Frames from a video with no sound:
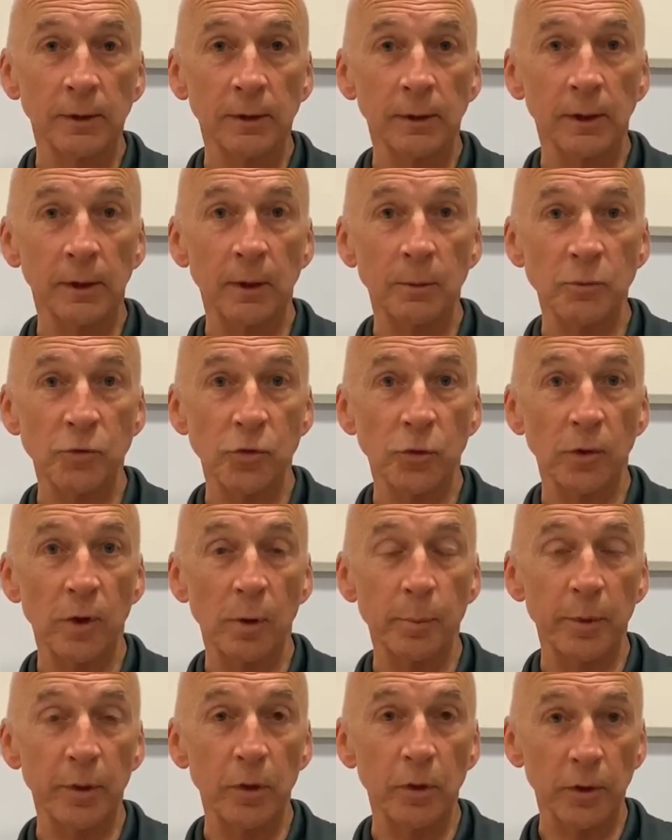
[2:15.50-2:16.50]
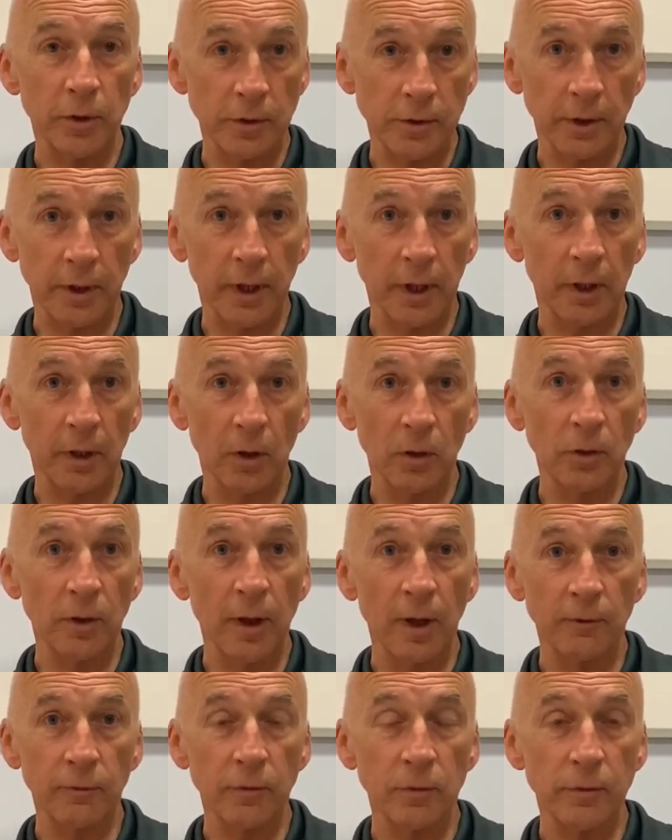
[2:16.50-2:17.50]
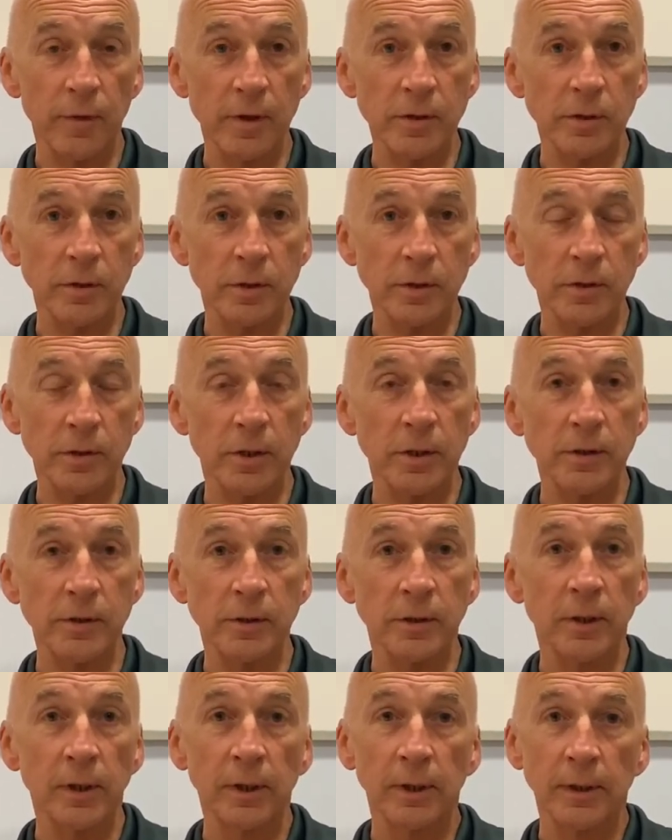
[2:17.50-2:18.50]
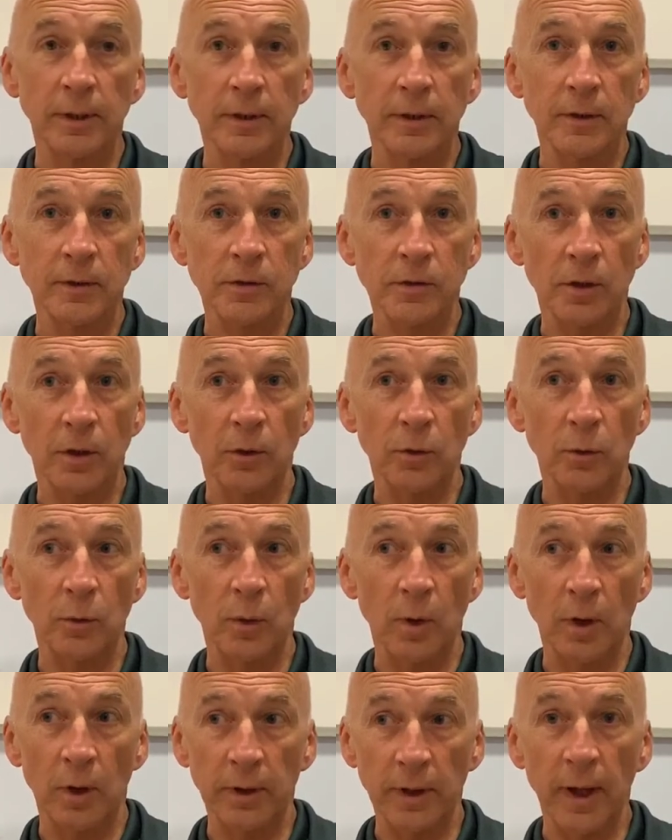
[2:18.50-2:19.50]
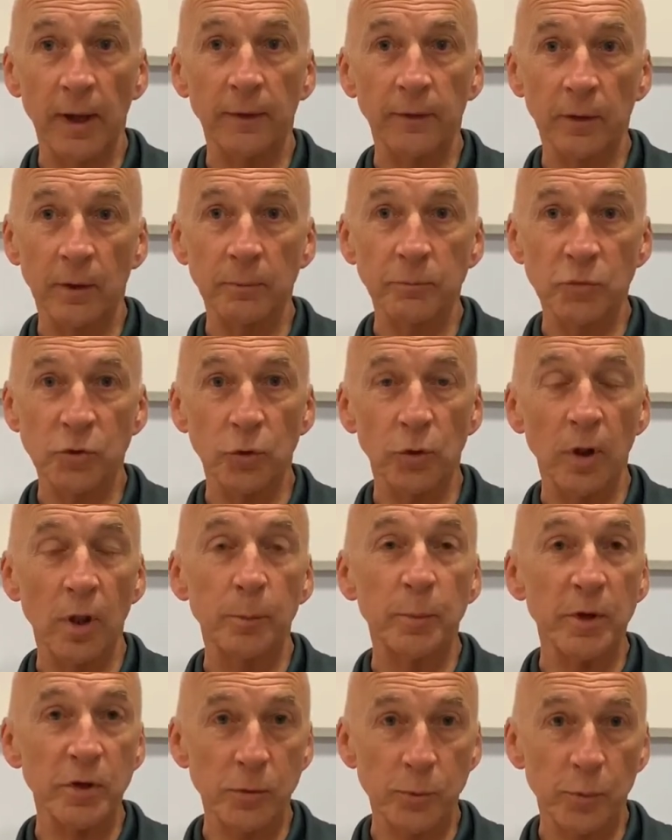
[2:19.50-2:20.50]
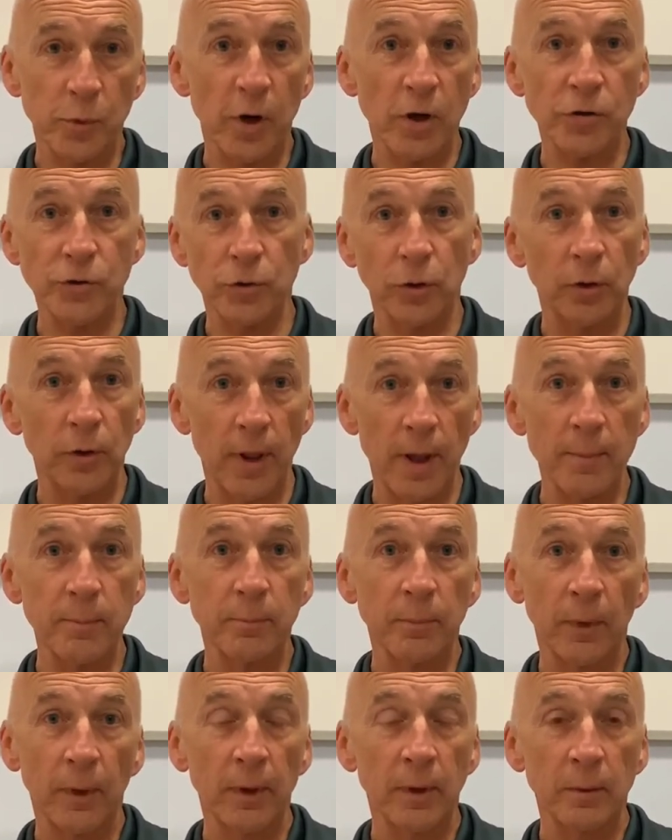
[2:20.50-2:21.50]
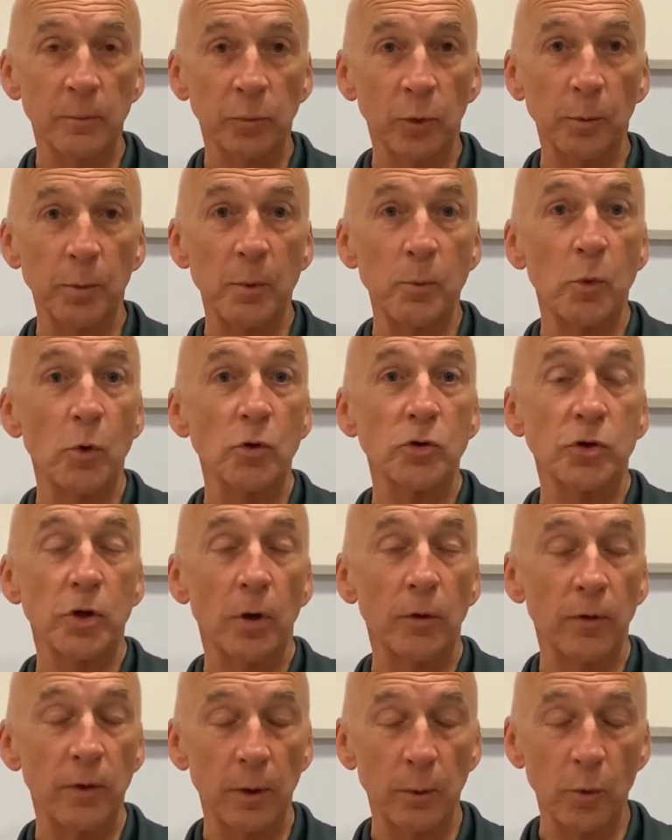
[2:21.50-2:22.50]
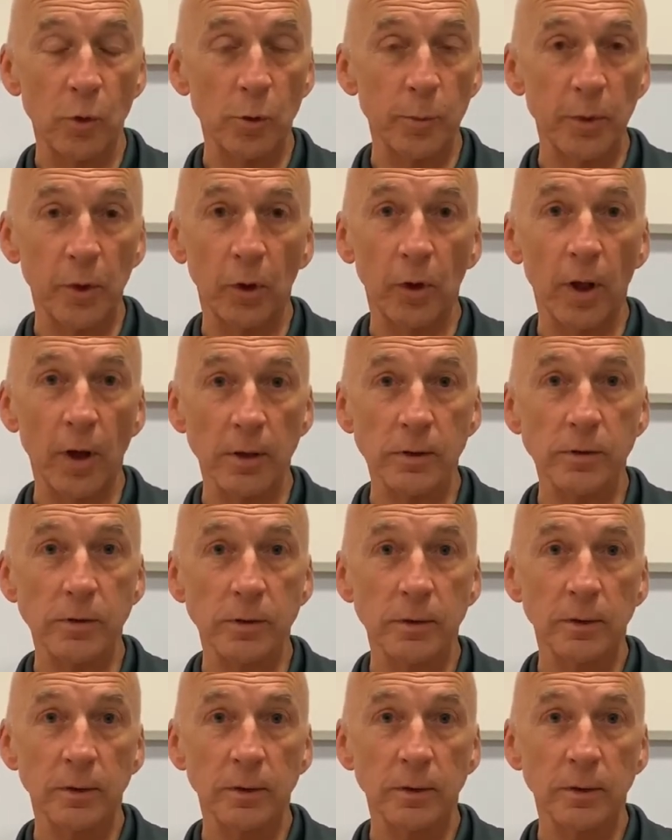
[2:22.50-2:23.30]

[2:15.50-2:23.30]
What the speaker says: I'm sure they'll be looking to kick on now for the rest of the season. So I'm sure there'll be some pressure on them, probably more so than there will be on us.